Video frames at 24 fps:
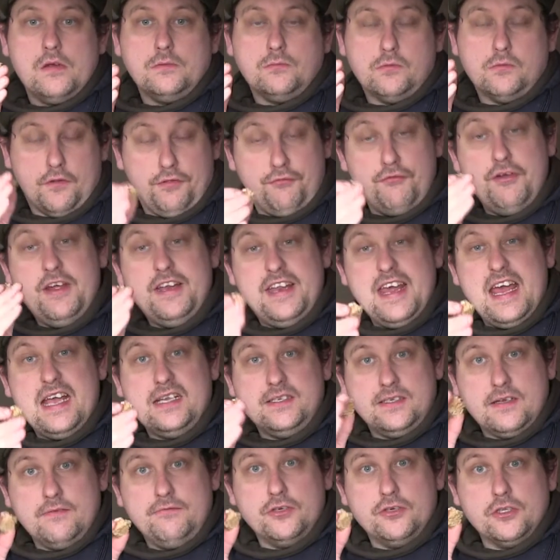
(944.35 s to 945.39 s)
Well, 3
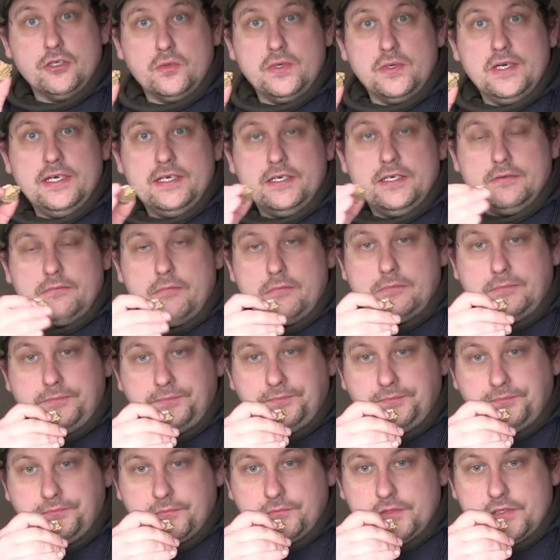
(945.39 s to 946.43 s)
days every other week.
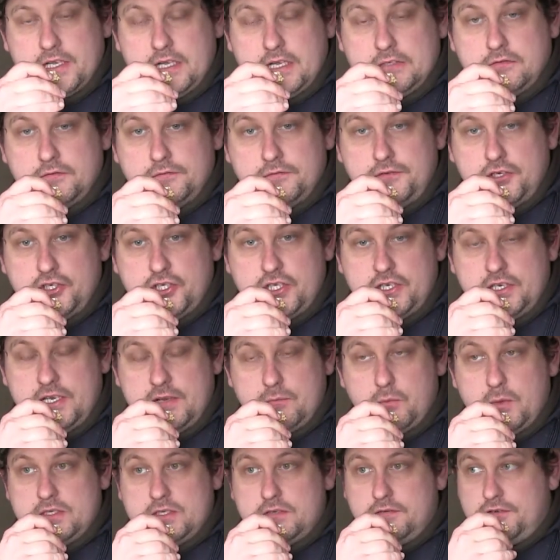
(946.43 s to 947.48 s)
Get some fishing
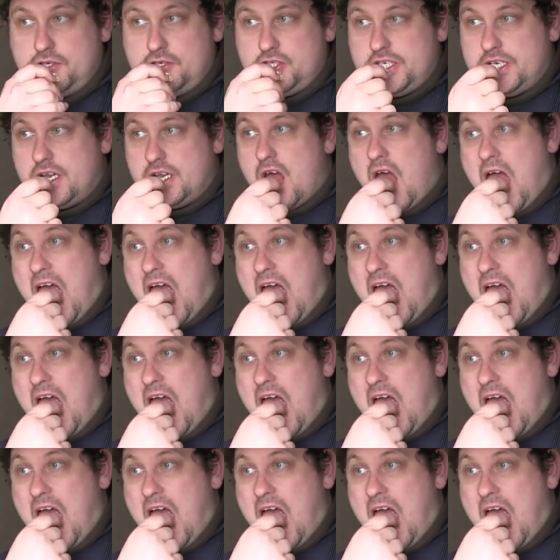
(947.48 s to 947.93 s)
in, winter fishing.